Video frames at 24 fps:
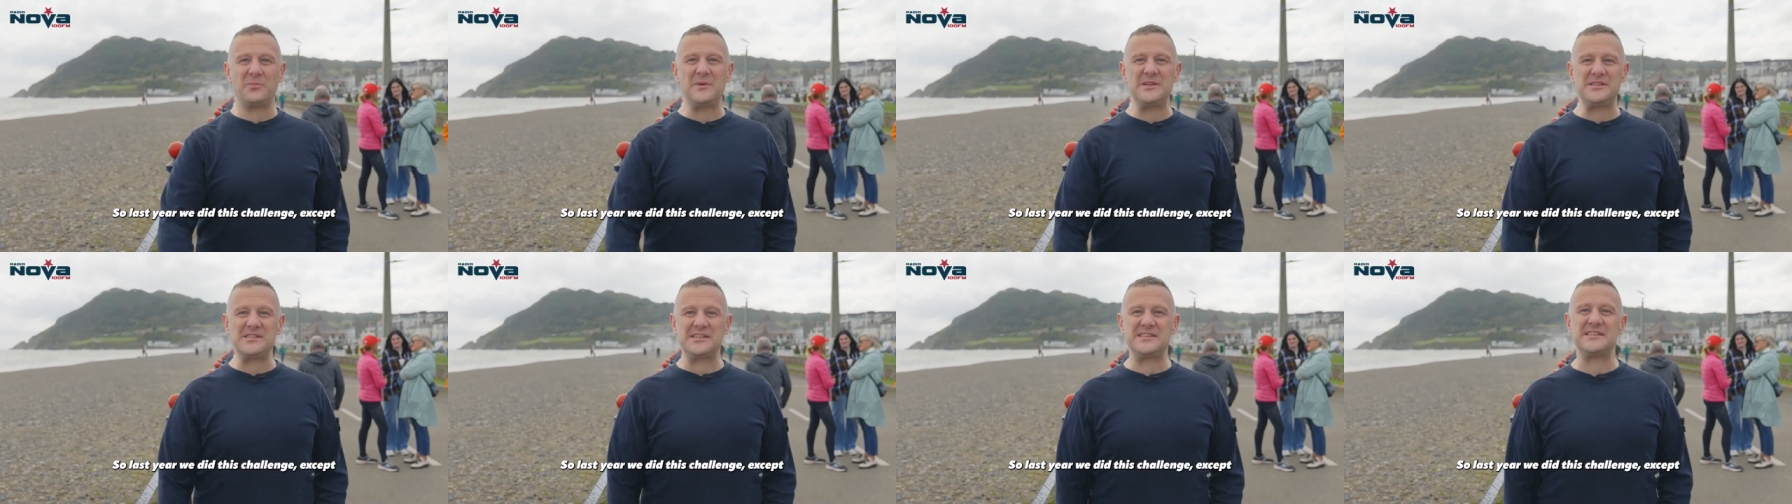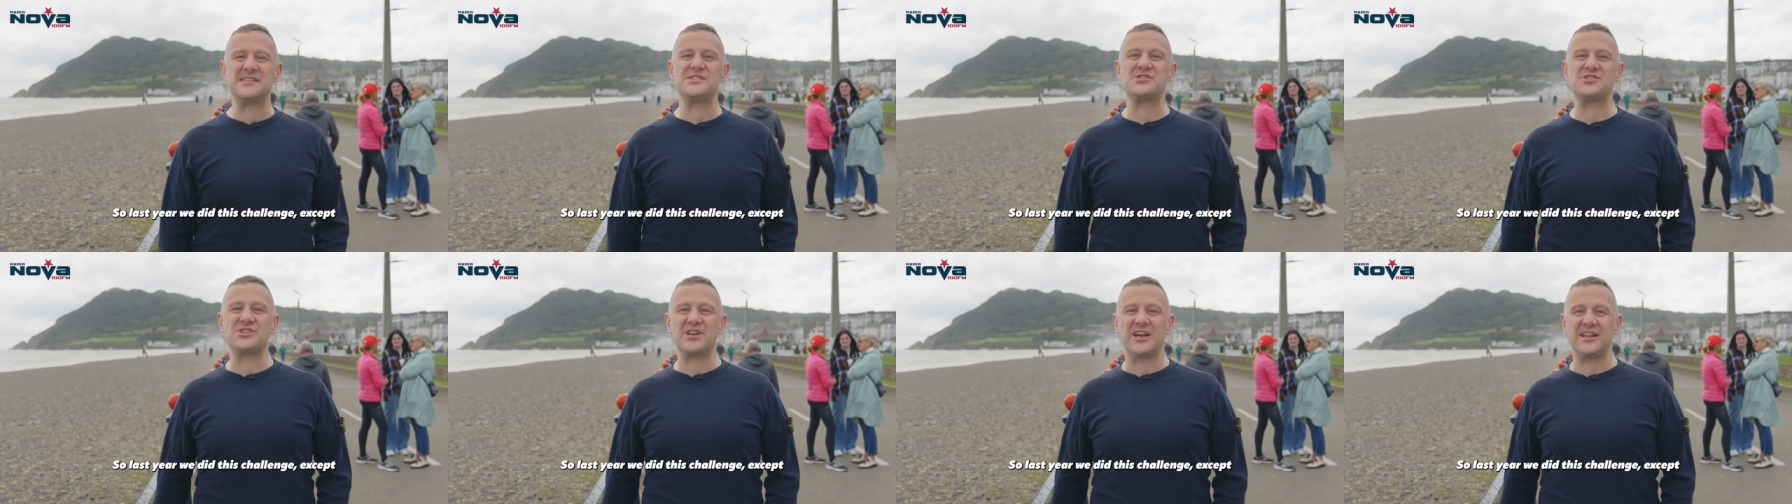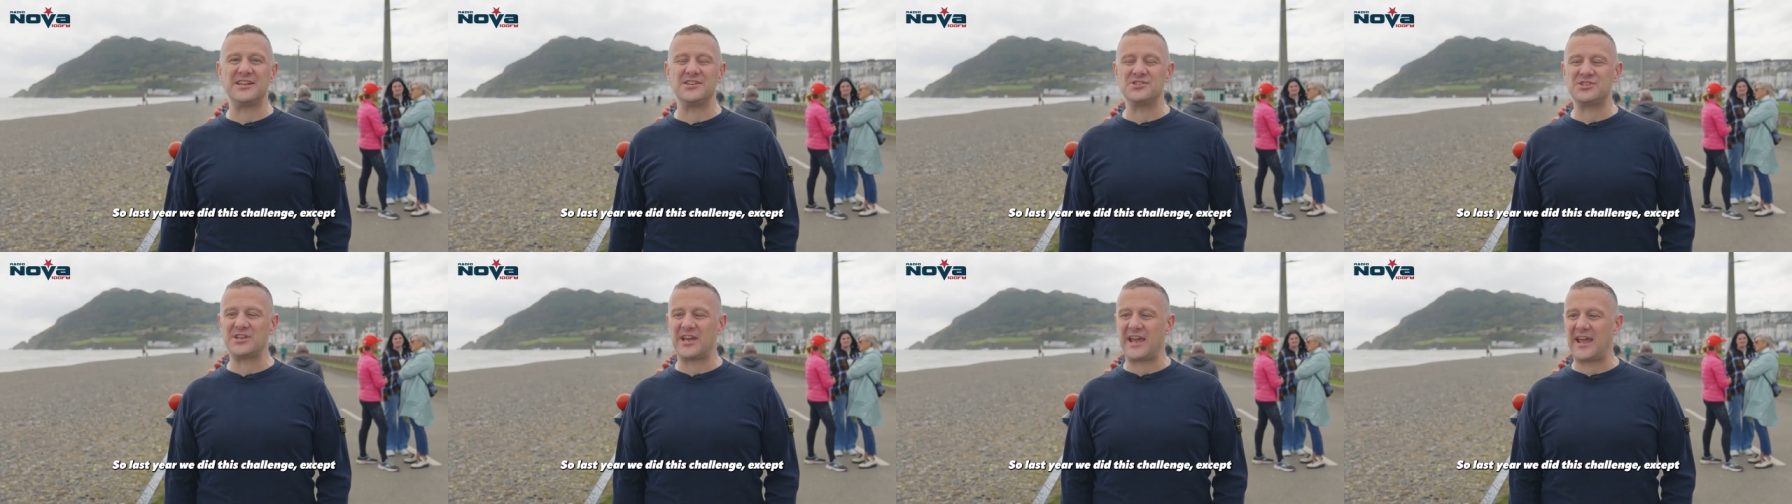we did this
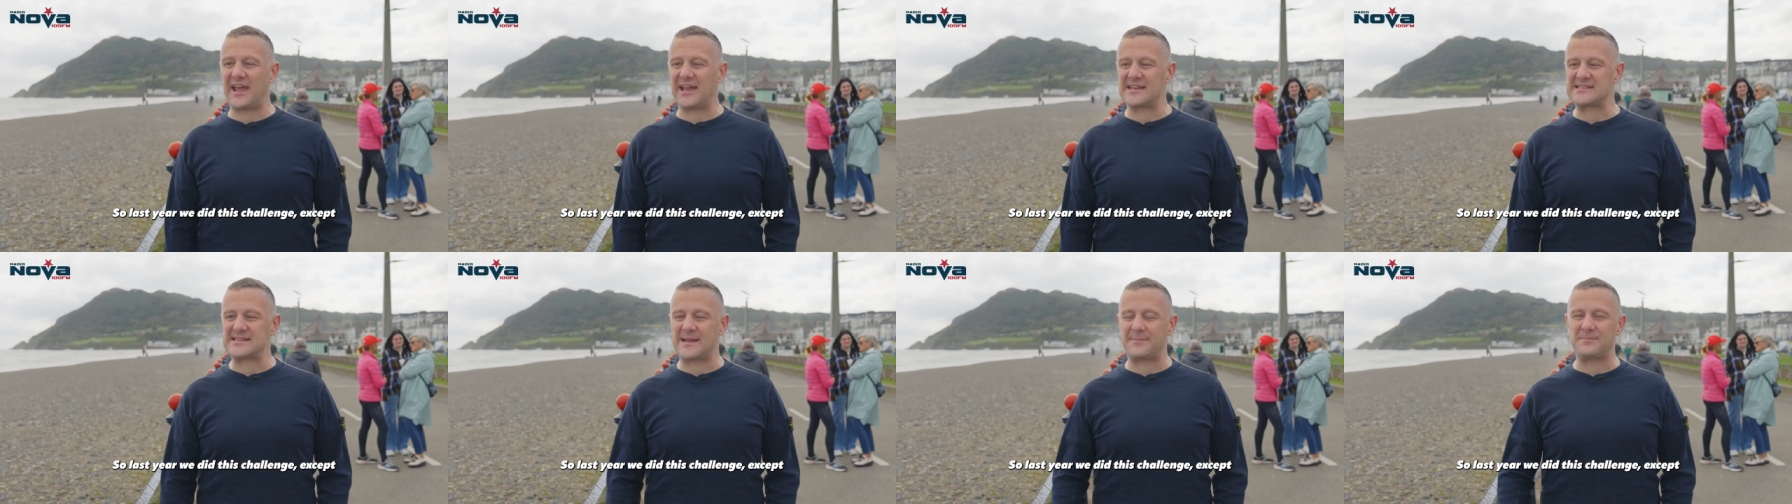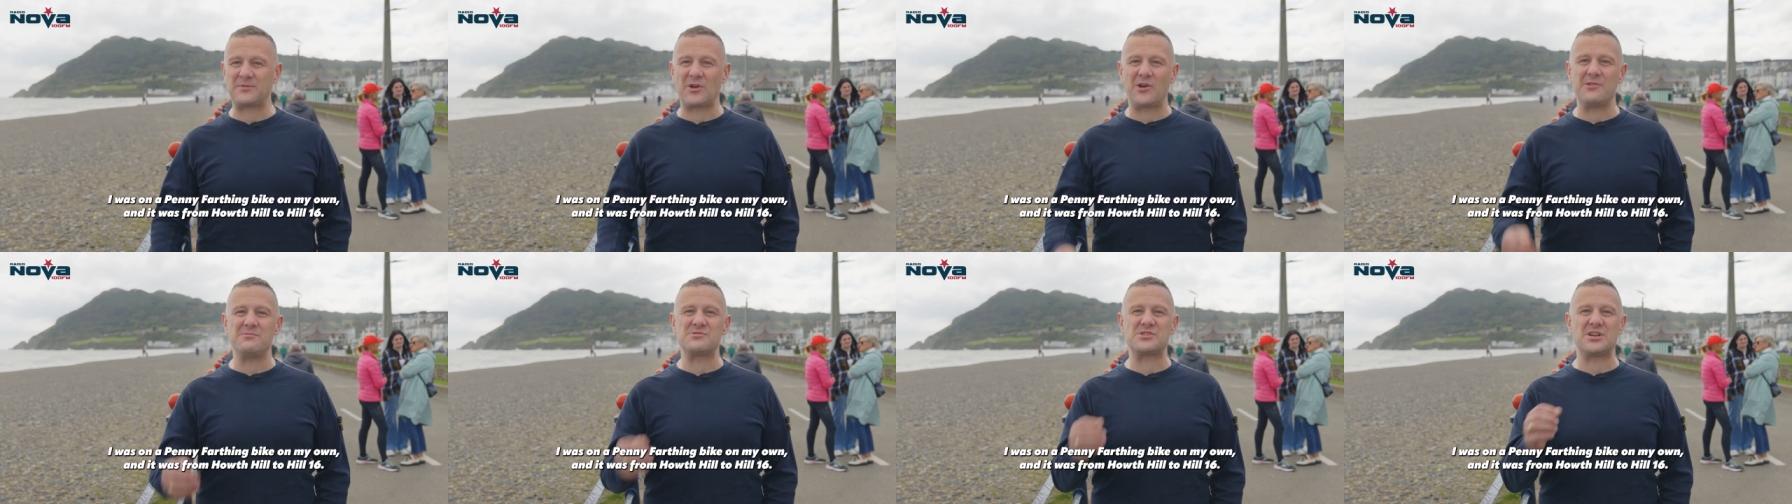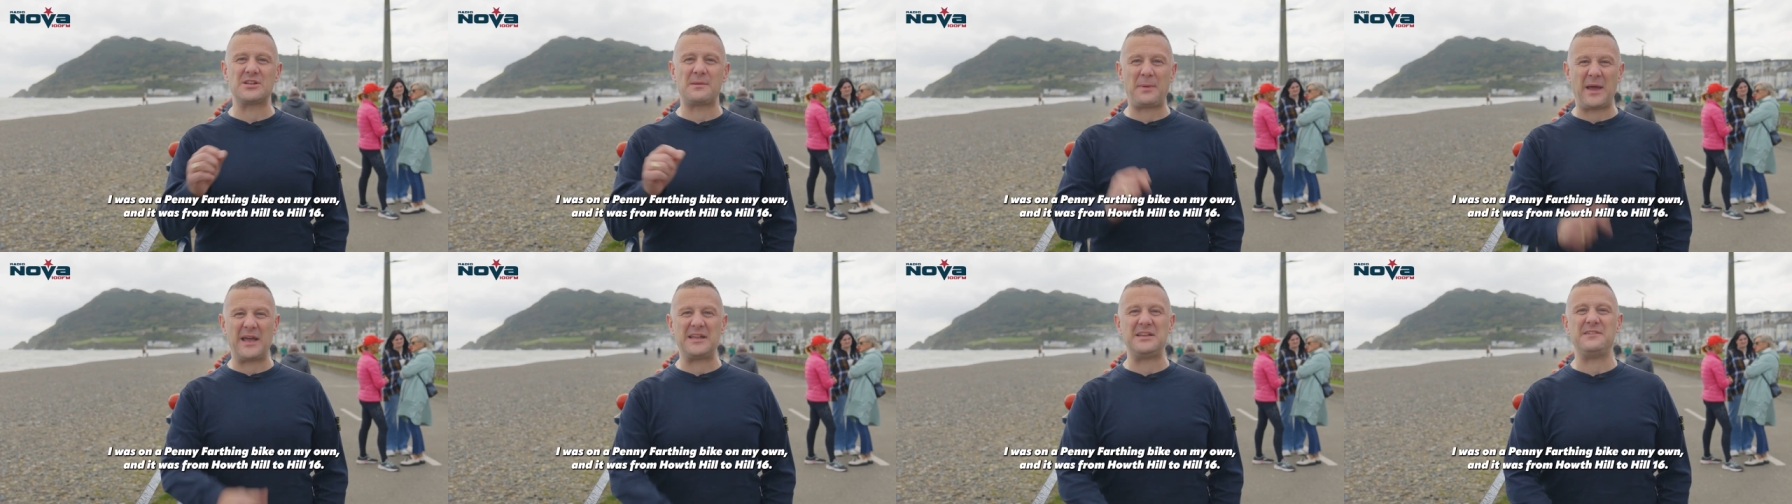challenge except I was
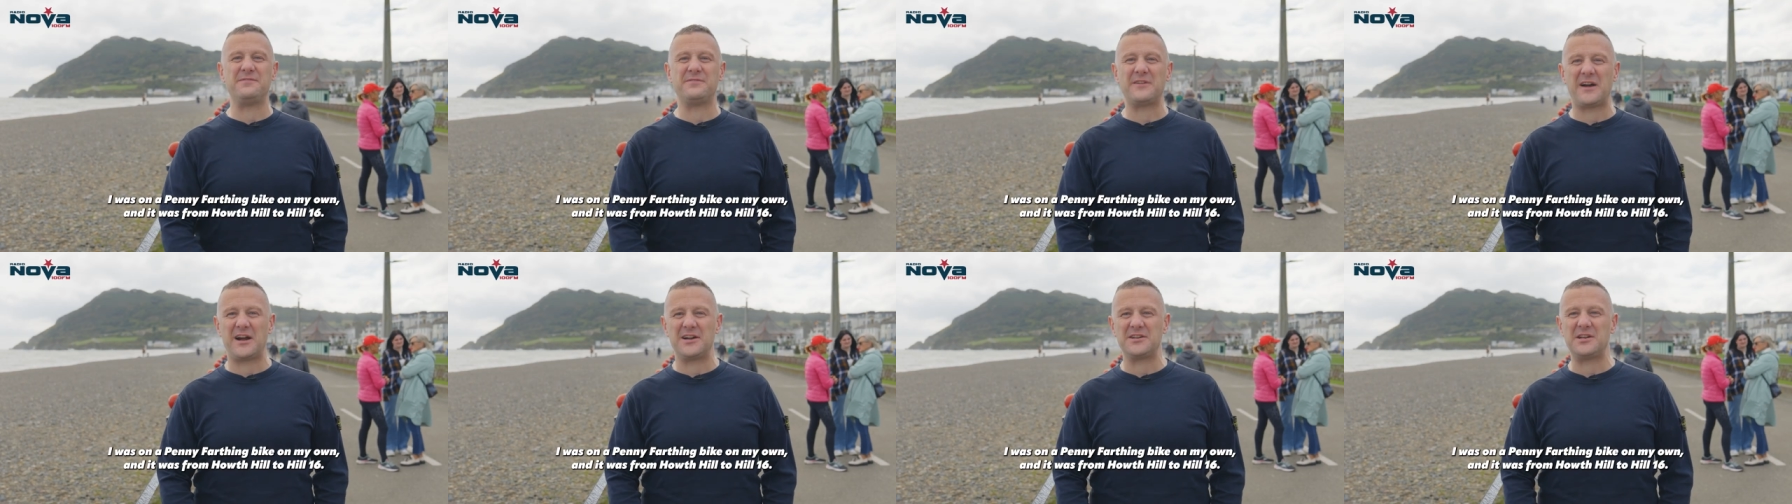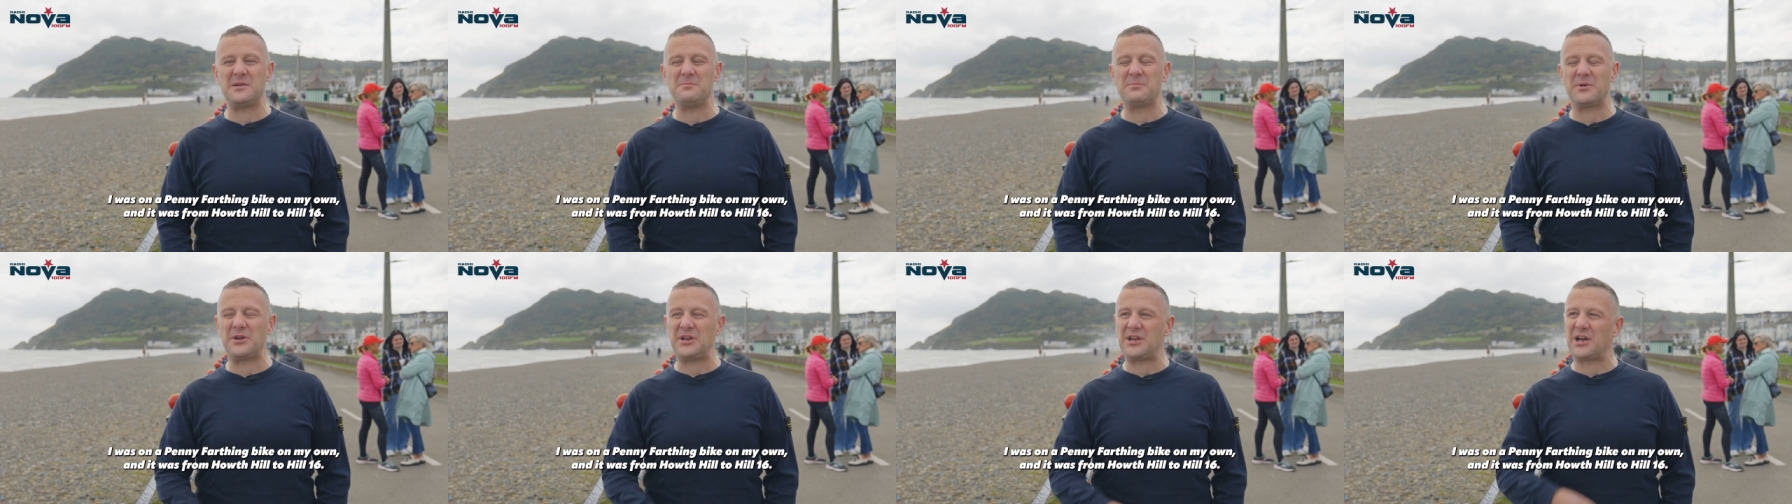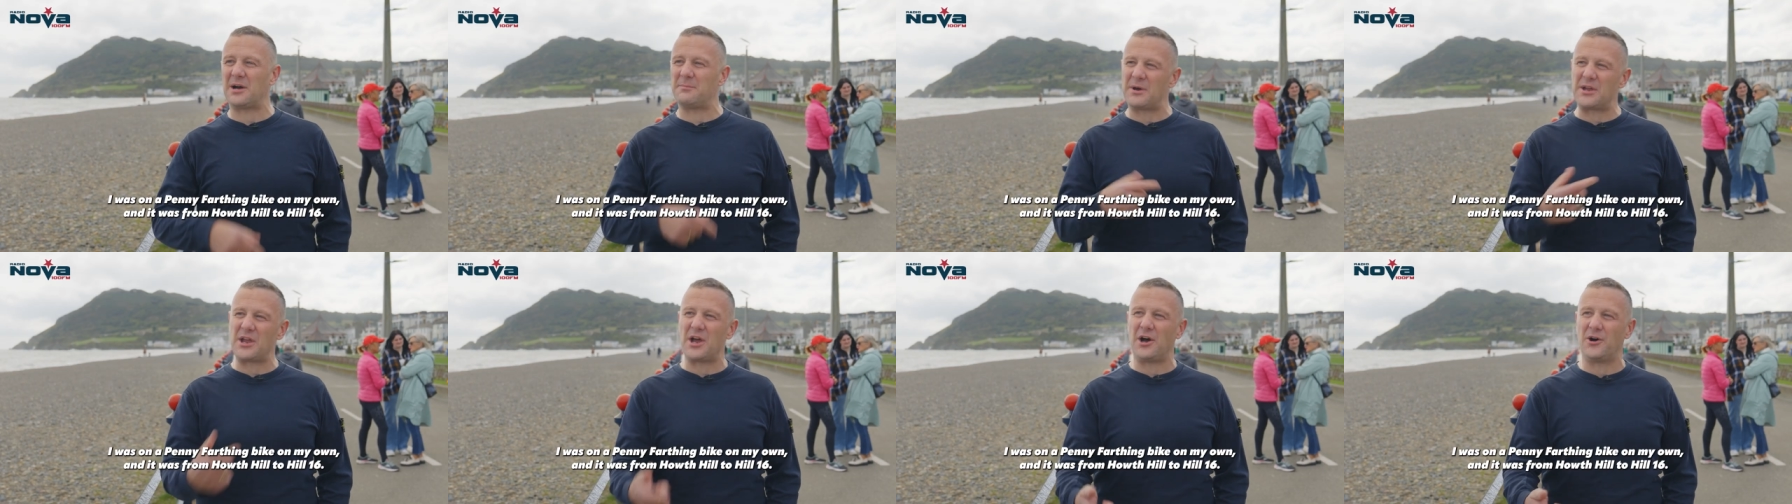on a penny farthing bike
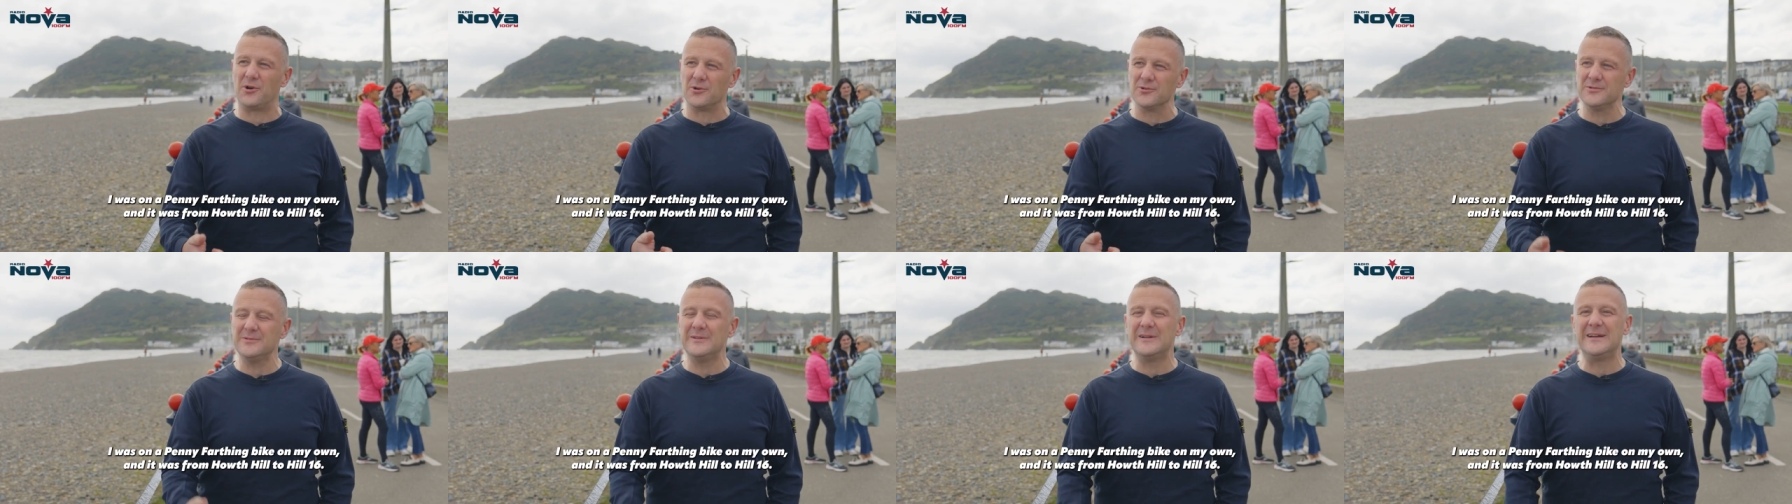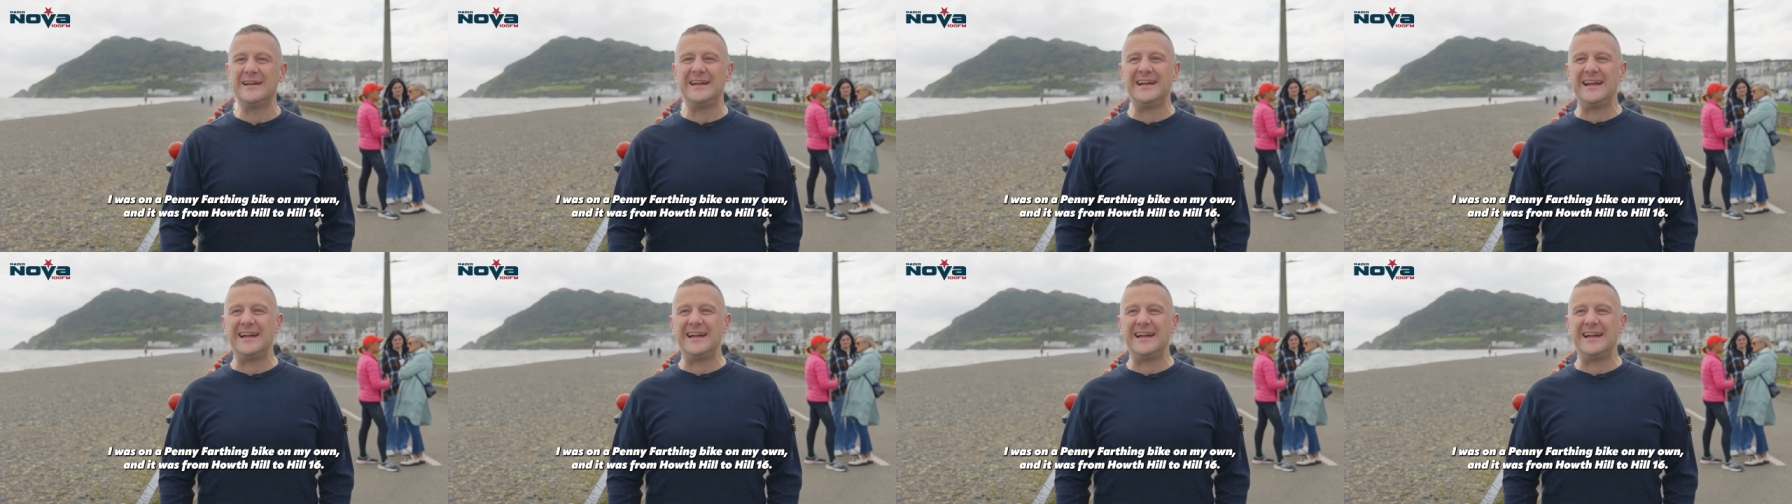on my own